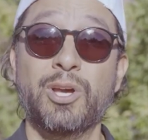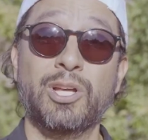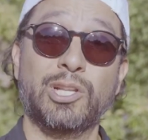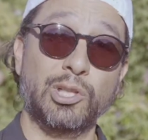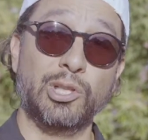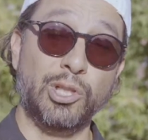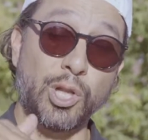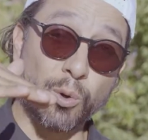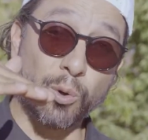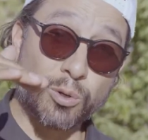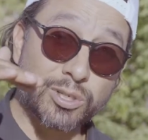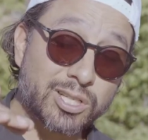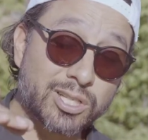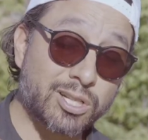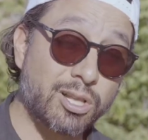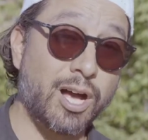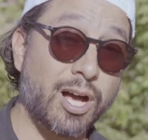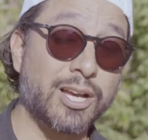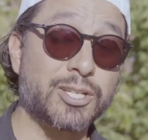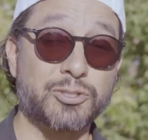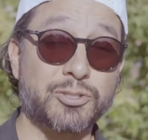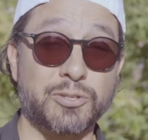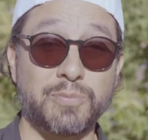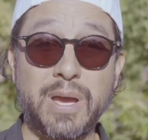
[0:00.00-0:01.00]
Lower the
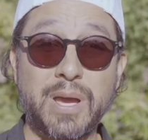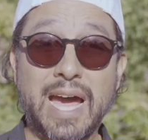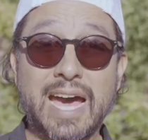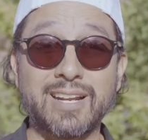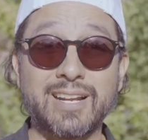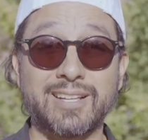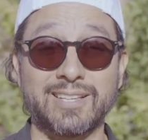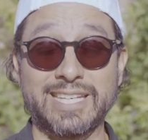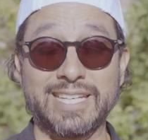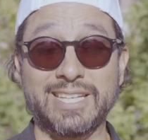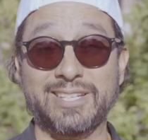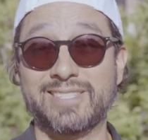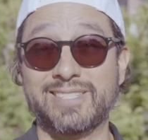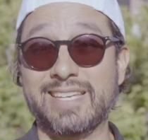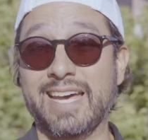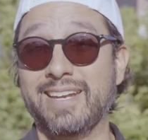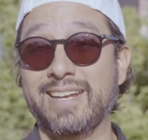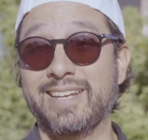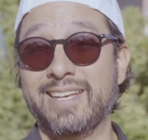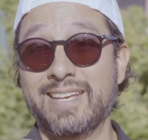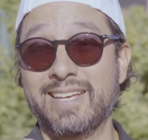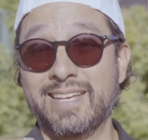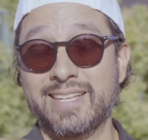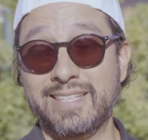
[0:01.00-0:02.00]
cost dramatically, because
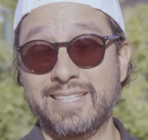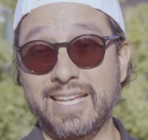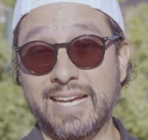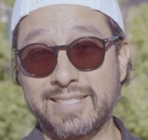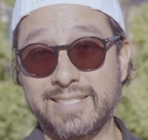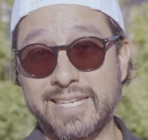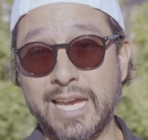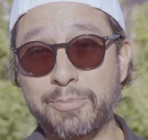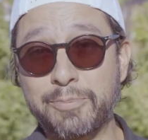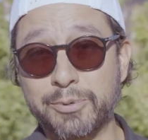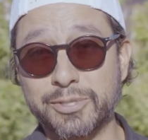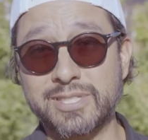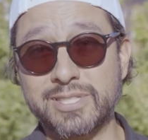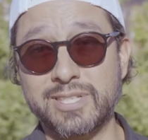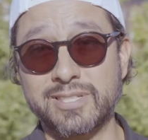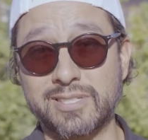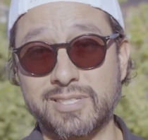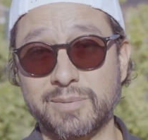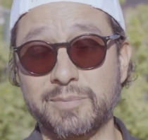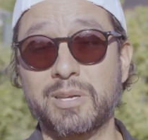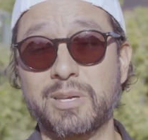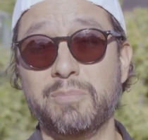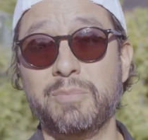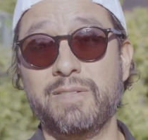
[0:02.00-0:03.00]
that tapered
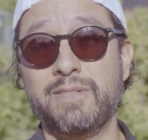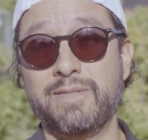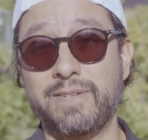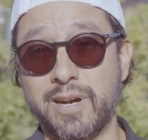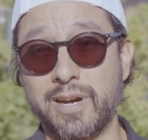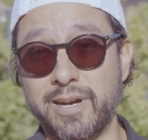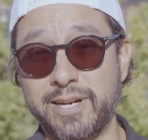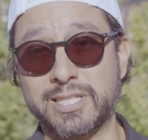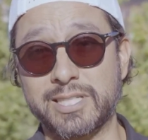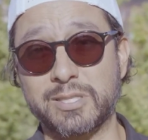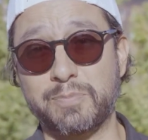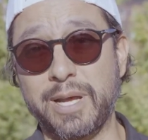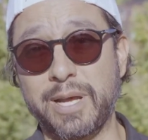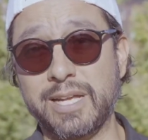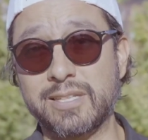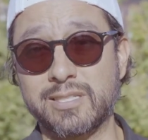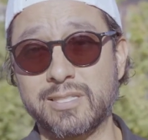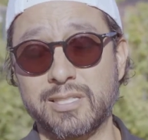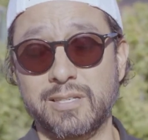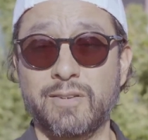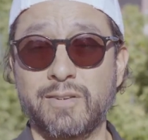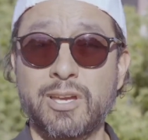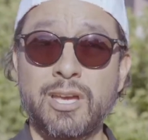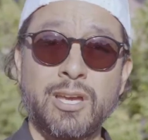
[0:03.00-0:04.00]
system can be very
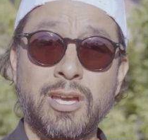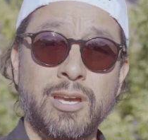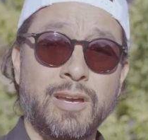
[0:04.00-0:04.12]
expensive.